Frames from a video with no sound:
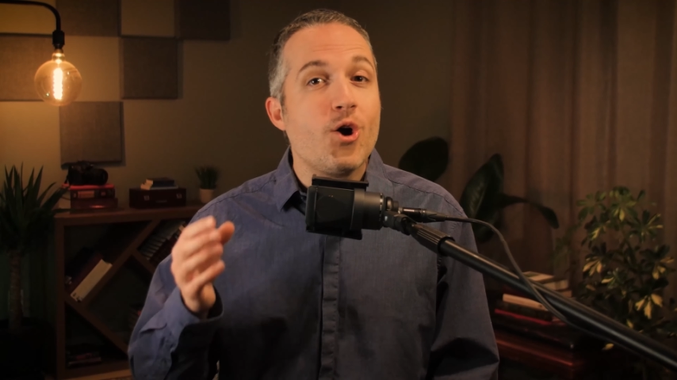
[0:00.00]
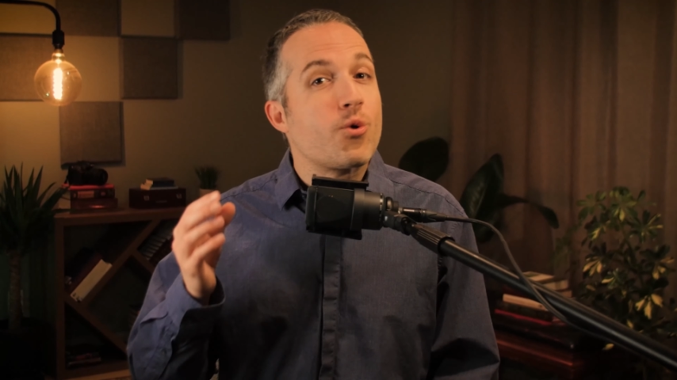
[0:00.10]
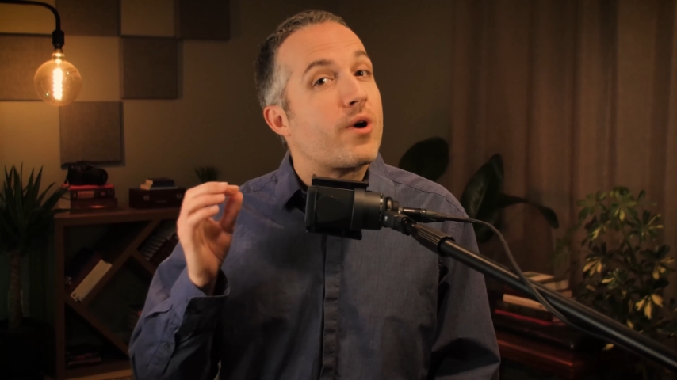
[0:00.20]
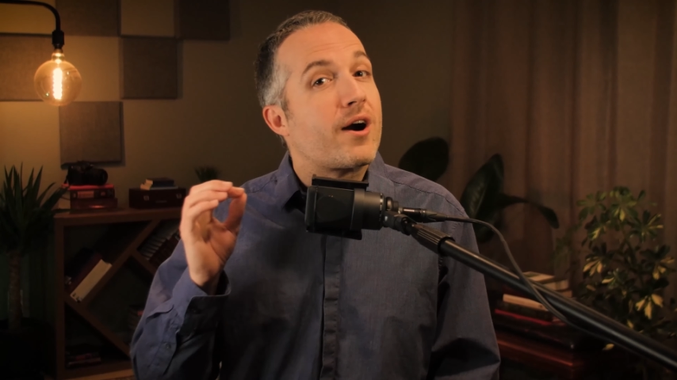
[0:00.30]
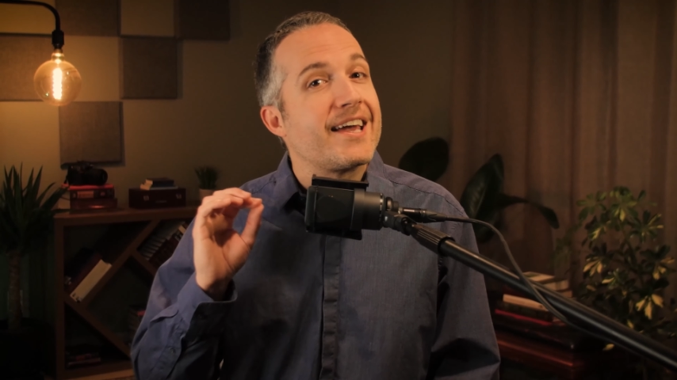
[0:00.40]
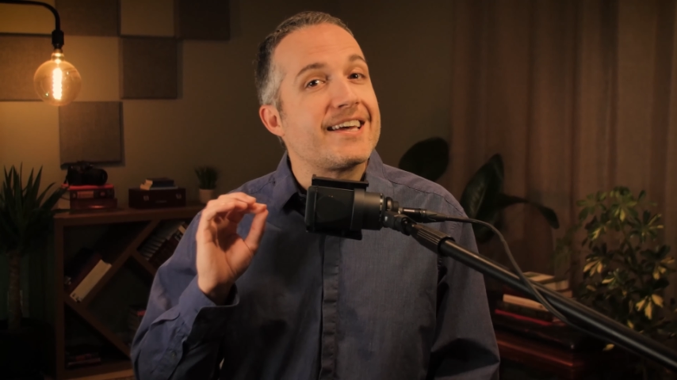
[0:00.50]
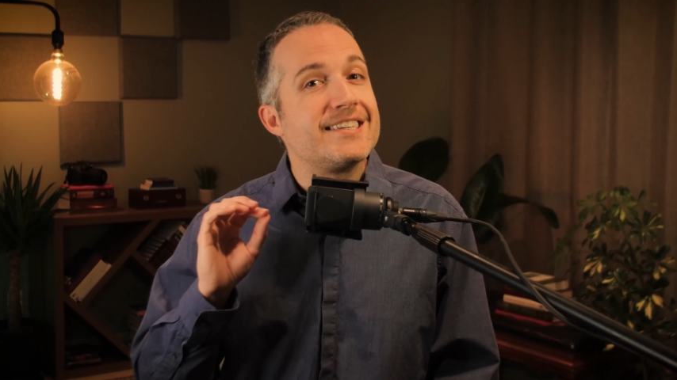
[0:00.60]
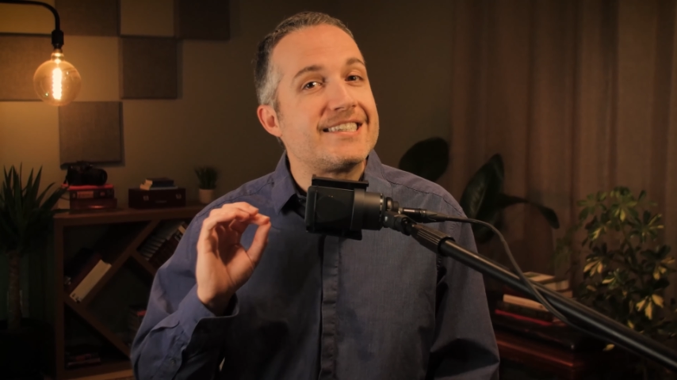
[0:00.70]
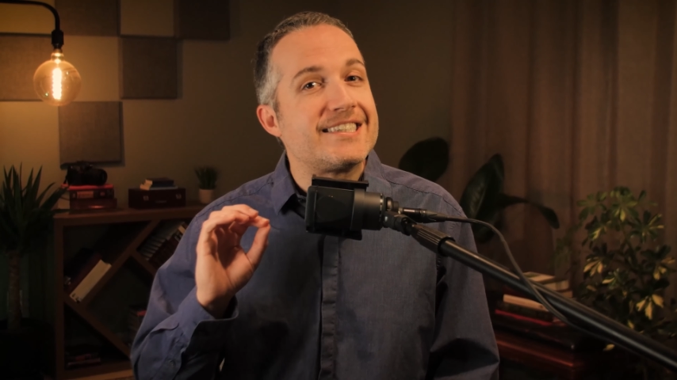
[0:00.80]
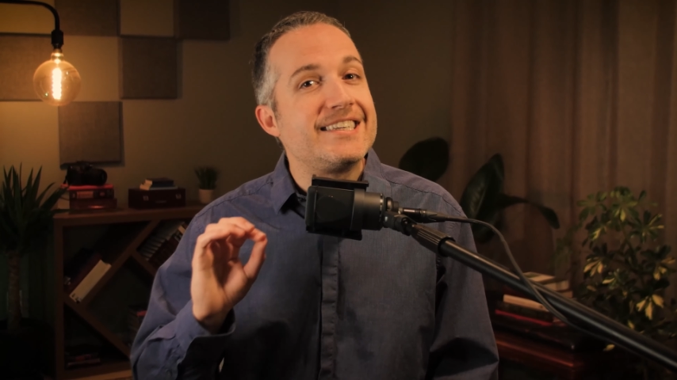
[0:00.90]
where I
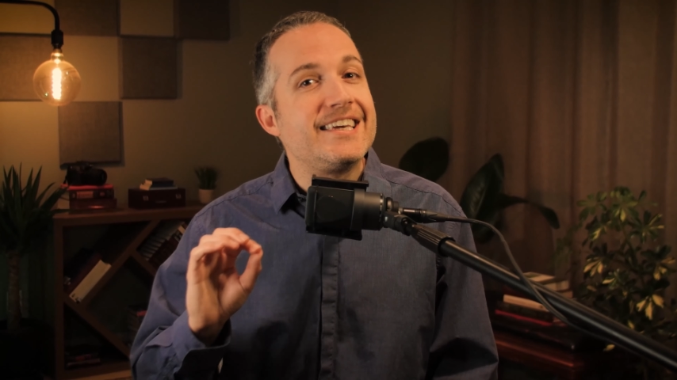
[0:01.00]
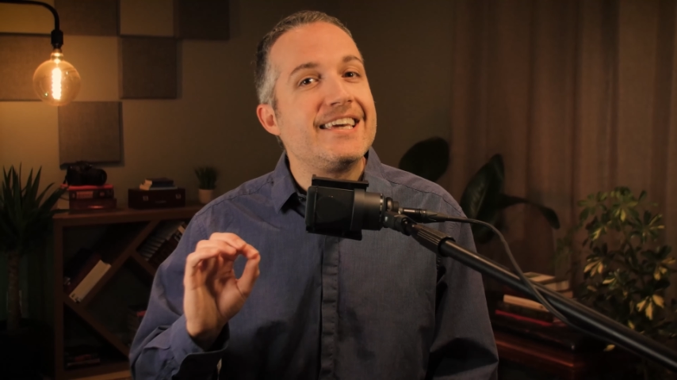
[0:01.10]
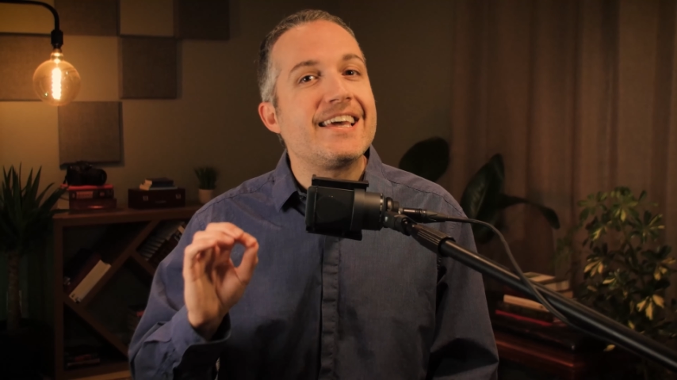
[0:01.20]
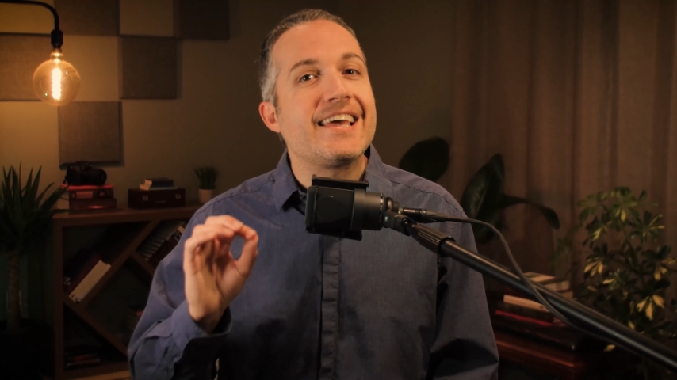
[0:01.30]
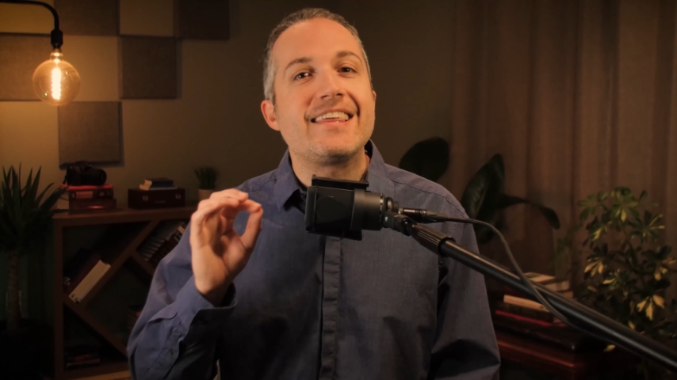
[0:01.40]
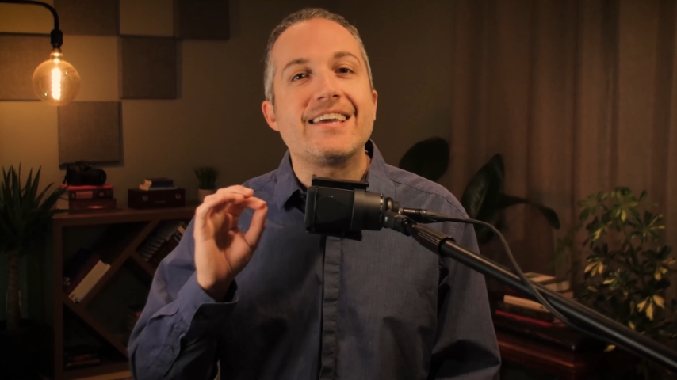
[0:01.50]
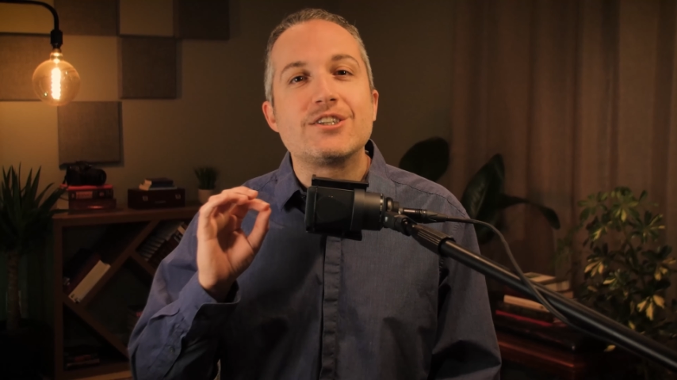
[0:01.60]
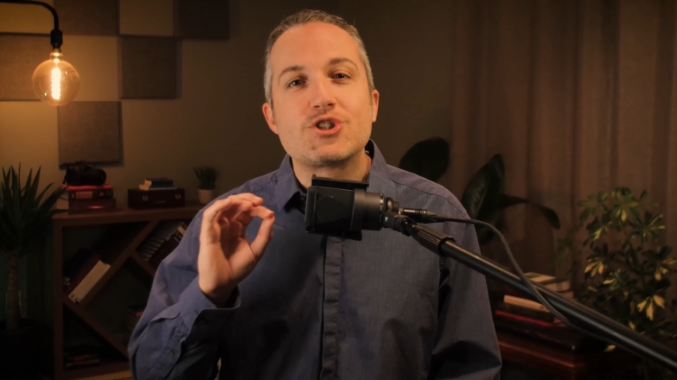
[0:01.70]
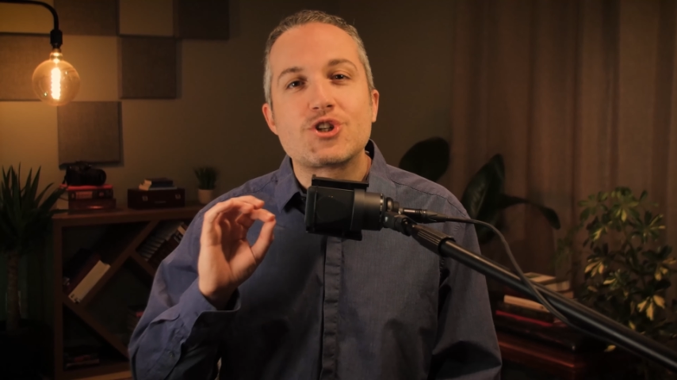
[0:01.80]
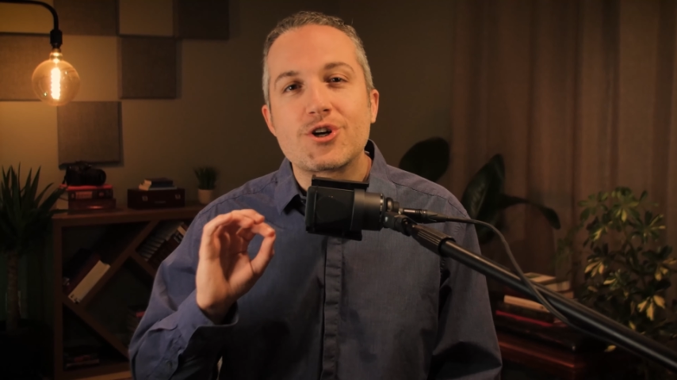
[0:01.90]
can see the
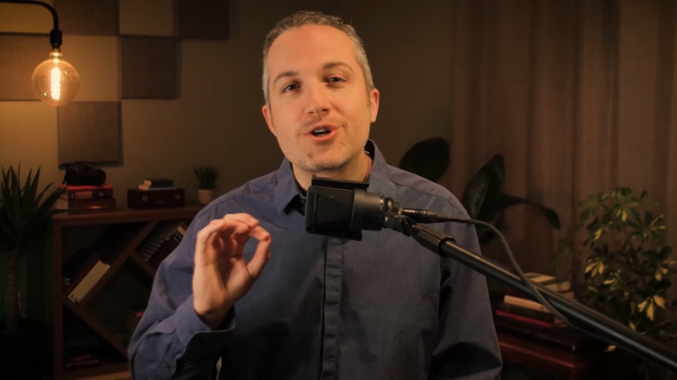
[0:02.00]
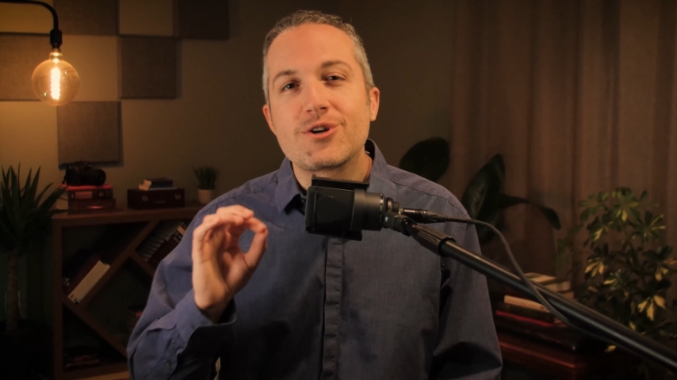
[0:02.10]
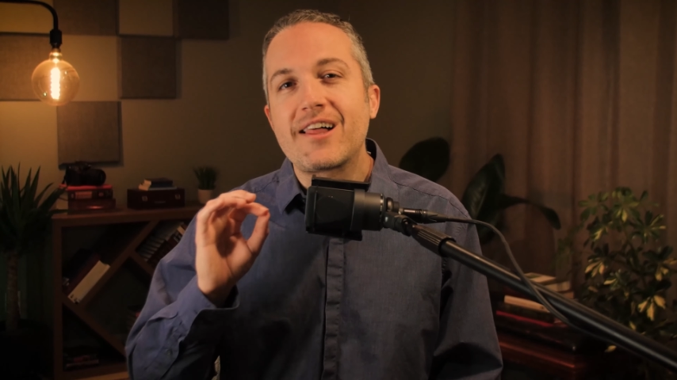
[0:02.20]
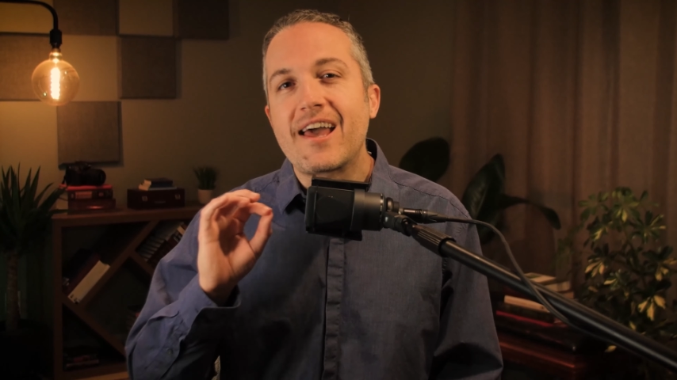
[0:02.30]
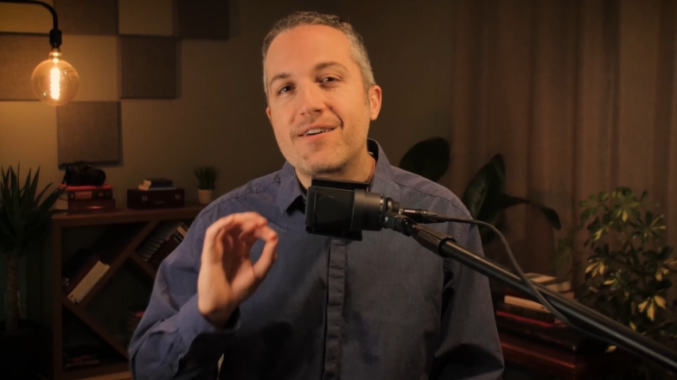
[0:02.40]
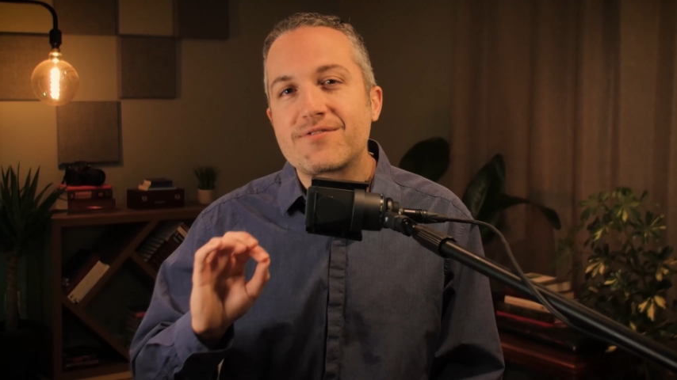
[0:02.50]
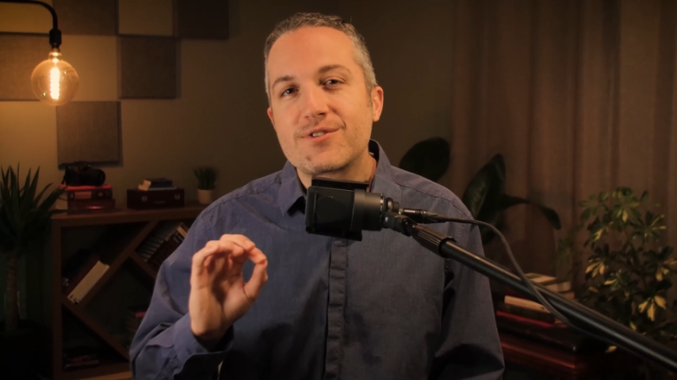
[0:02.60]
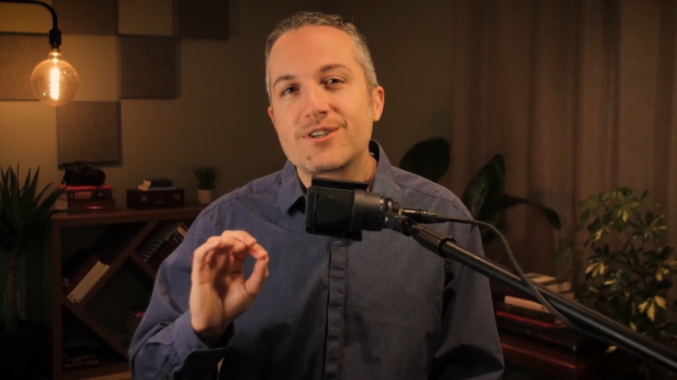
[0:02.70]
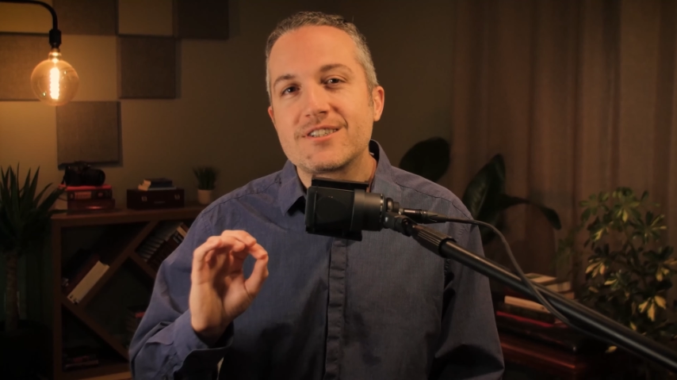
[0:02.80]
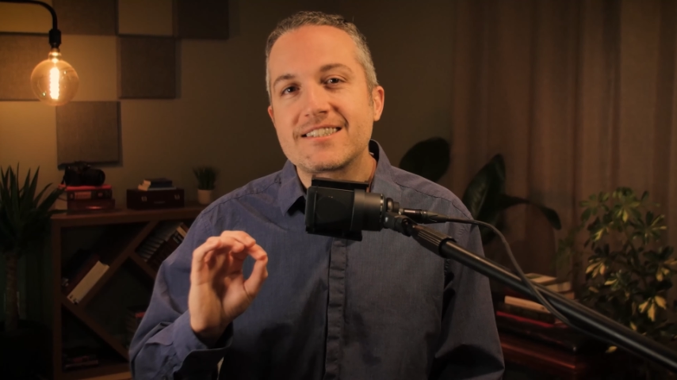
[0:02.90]
internal
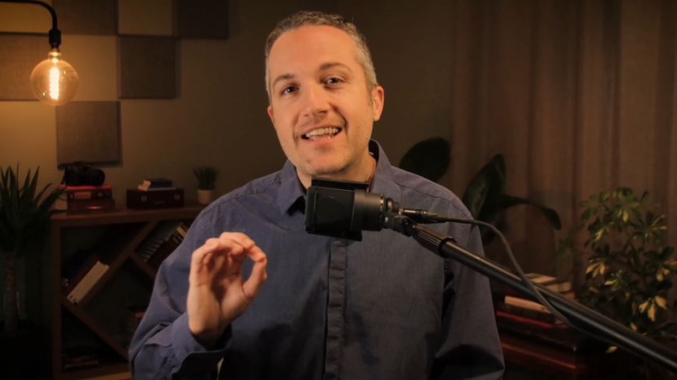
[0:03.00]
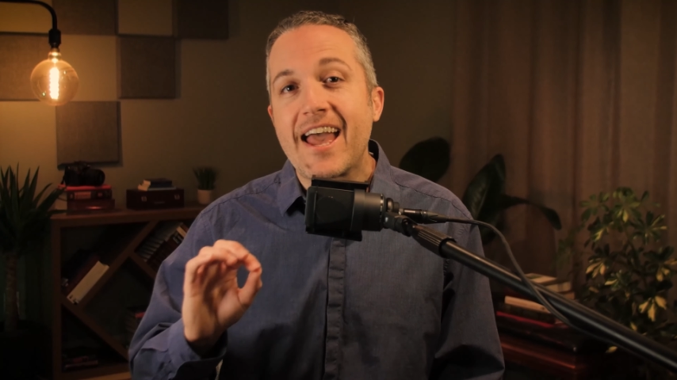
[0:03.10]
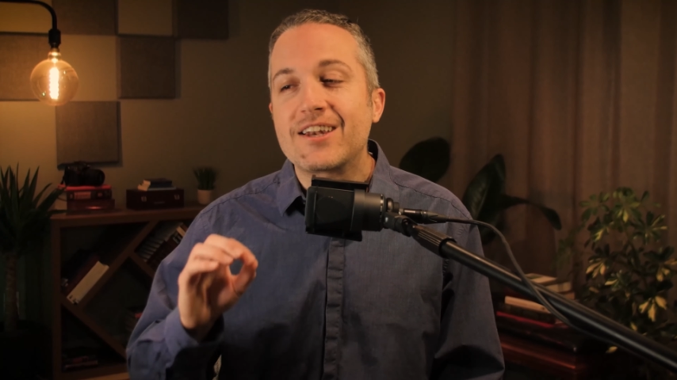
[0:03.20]
efforts